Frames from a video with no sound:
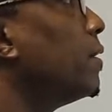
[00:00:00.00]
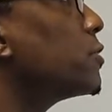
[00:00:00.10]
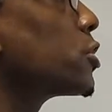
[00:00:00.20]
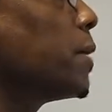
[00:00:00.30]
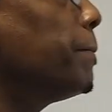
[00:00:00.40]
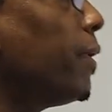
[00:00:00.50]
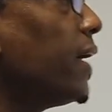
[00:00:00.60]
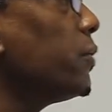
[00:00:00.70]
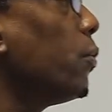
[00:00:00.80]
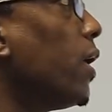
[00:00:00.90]
So the
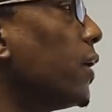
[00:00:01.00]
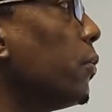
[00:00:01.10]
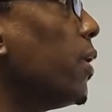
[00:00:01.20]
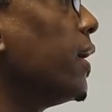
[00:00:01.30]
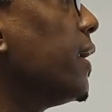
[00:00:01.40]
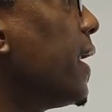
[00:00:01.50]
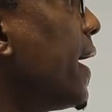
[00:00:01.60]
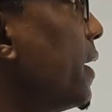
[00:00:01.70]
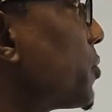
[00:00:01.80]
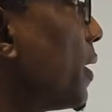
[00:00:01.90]
point 1, 1
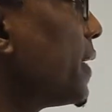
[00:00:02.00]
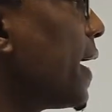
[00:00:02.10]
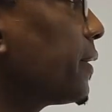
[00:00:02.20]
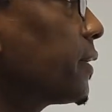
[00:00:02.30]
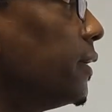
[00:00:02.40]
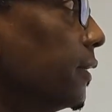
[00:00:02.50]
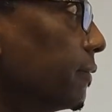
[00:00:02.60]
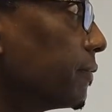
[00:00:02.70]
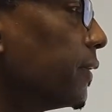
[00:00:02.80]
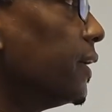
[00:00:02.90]
lies on that
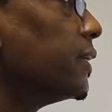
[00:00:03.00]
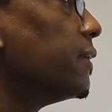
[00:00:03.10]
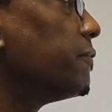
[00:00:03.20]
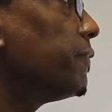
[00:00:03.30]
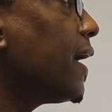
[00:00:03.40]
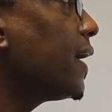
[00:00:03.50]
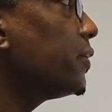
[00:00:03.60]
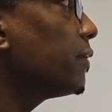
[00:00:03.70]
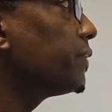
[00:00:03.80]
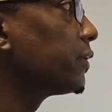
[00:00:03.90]
curve. The
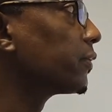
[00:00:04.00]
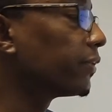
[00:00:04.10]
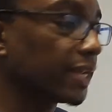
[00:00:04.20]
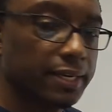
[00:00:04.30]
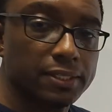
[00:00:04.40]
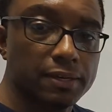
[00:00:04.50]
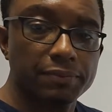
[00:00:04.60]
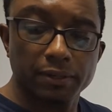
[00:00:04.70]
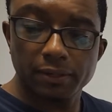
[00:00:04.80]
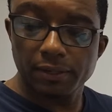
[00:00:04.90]
value of the gradient of
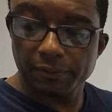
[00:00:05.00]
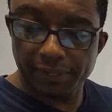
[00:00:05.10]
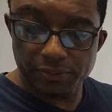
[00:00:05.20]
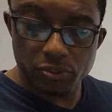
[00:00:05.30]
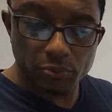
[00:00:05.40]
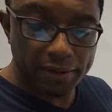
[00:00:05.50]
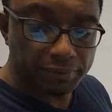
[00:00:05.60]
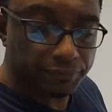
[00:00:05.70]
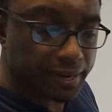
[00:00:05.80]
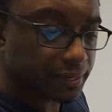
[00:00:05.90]
the curve is. So we have
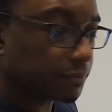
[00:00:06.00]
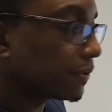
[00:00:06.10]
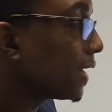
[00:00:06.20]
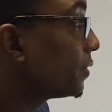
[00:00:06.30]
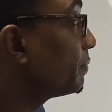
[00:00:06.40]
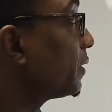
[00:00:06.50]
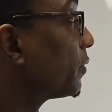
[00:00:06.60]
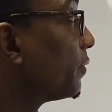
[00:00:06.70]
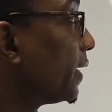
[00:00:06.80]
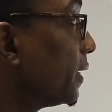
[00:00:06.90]
to find the value of the
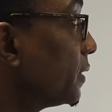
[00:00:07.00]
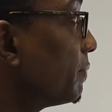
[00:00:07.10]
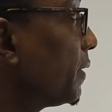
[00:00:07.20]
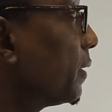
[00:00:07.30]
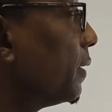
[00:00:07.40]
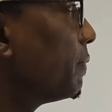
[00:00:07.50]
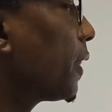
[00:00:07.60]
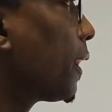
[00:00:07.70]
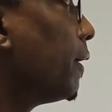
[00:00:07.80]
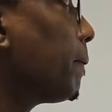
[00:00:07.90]
gradient of the
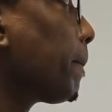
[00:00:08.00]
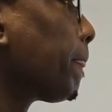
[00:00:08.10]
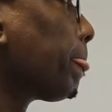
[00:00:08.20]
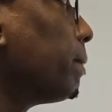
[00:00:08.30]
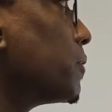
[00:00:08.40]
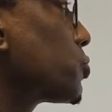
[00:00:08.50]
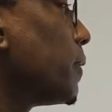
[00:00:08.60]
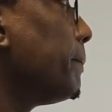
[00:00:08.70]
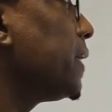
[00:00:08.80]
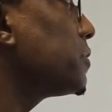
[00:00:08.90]
curve. So
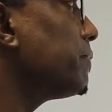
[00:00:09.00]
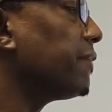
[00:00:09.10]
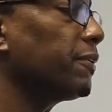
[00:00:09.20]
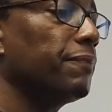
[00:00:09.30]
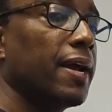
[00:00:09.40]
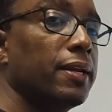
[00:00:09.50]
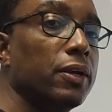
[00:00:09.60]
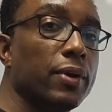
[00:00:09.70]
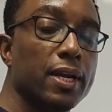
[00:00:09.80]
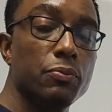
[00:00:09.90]
it means if you have to find the
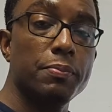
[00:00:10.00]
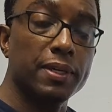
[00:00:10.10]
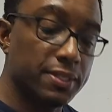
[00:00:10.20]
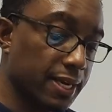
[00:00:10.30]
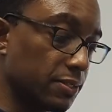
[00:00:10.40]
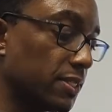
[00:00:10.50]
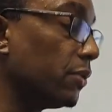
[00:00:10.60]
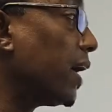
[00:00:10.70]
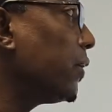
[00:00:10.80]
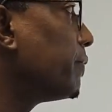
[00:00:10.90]
gradient, we must get dy
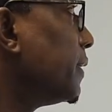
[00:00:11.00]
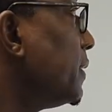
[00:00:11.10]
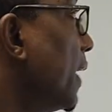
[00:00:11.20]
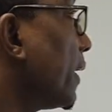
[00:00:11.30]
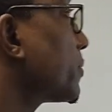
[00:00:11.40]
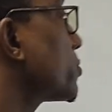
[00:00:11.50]
over dx.